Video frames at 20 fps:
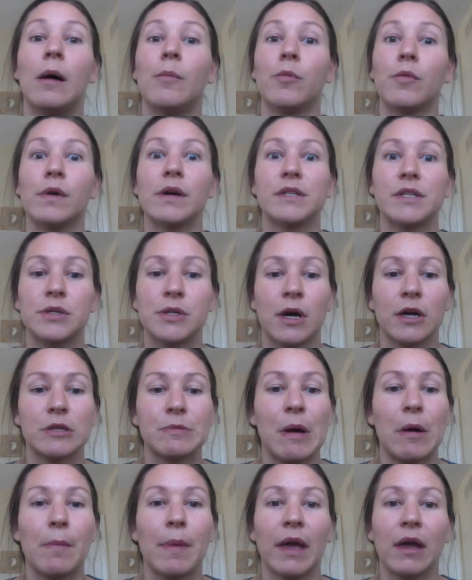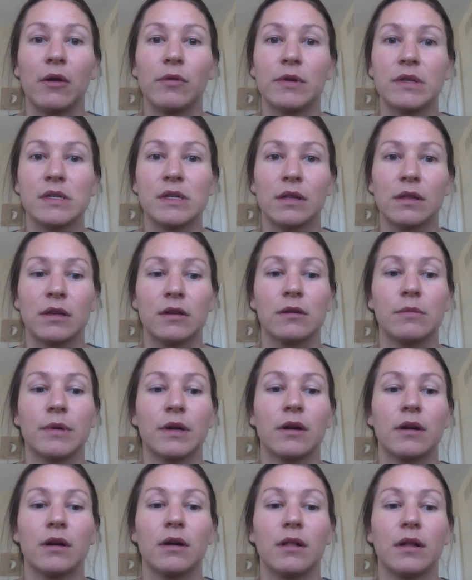We also talked about penguins a little
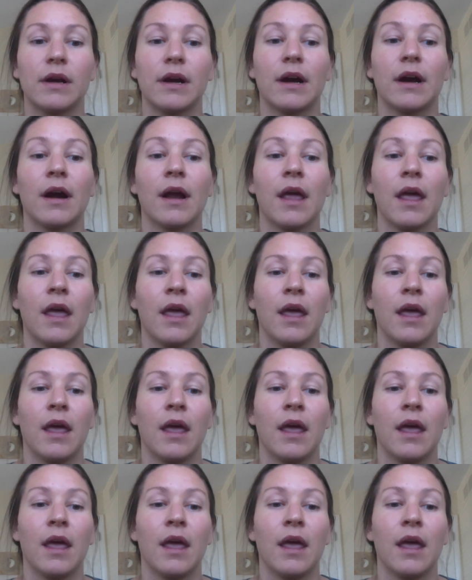bit earlier.